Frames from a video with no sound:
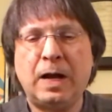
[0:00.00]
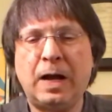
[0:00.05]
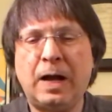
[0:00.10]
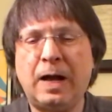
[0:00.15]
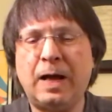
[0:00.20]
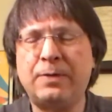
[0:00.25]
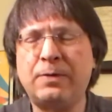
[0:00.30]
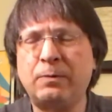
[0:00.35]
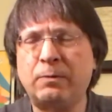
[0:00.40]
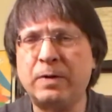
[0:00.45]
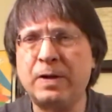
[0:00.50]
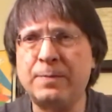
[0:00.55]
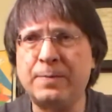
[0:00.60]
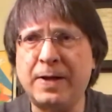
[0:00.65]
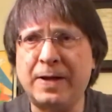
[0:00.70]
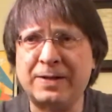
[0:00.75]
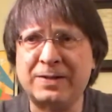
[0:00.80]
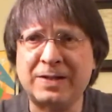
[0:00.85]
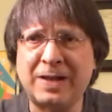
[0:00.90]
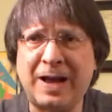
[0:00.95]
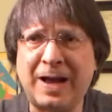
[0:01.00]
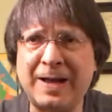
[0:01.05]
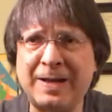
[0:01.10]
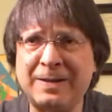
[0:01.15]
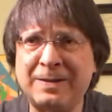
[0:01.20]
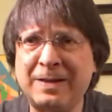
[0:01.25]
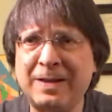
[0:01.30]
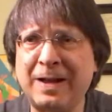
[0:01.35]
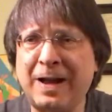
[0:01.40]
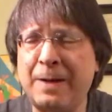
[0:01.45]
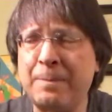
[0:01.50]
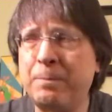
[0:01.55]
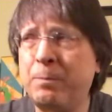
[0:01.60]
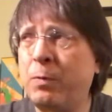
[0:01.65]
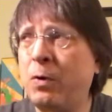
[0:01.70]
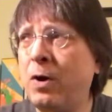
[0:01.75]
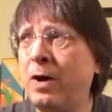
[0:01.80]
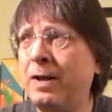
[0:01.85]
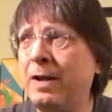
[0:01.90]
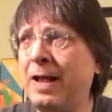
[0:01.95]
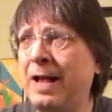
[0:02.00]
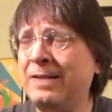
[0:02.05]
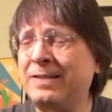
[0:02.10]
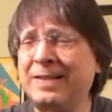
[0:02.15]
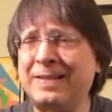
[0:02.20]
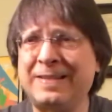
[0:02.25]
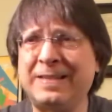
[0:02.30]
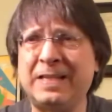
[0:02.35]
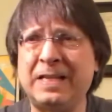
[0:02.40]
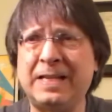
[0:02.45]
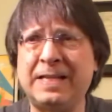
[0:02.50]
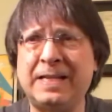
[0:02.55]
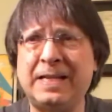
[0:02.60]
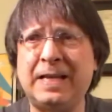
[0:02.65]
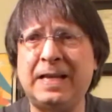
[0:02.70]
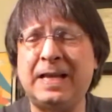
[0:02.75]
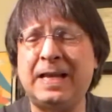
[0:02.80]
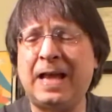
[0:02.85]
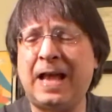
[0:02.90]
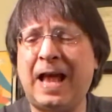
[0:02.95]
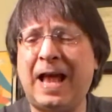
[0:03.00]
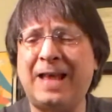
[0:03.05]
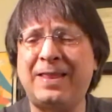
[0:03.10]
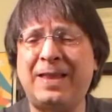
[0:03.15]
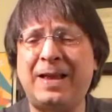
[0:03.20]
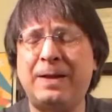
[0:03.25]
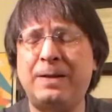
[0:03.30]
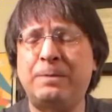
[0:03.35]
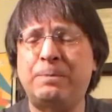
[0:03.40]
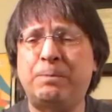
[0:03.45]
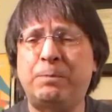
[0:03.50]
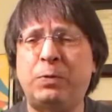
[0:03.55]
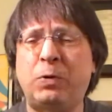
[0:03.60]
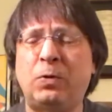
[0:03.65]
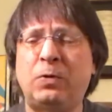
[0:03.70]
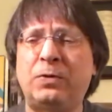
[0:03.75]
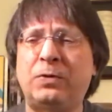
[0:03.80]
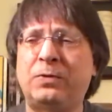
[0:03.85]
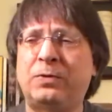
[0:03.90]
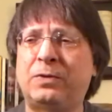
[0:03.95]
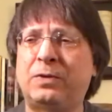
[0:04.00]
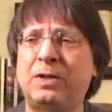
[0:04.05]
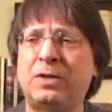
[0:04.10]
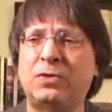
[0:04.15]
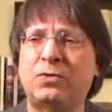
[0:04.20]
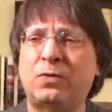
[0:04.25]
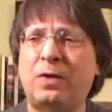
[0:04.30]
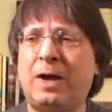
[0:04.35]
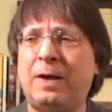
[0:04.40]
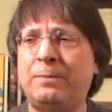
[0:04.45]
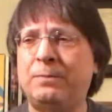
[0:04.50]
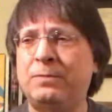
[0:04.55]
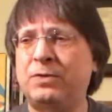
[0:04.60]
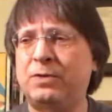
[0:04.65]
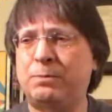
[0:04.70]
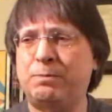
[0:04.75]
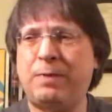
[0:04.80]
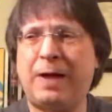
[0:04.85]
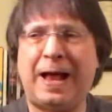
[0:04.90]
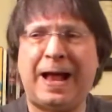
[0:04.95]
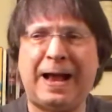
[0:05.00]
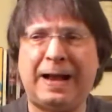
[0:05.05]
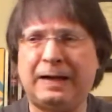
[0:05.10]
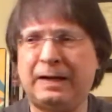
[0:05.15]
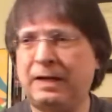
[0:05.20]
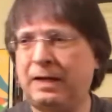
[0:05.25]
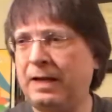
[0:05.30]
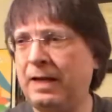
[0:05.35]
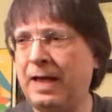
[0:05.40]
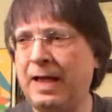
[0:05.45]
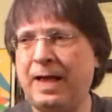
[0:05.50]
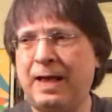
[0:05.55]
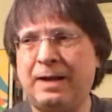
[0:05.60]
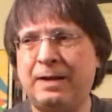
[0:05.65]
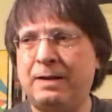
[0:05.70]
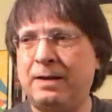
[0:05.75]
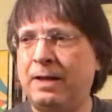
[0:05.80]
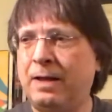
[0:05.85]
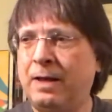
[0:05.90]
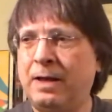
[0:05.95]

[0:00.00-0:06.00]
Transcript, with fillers: Uh, the remix I, I bought as a CD and they pulled the drums back and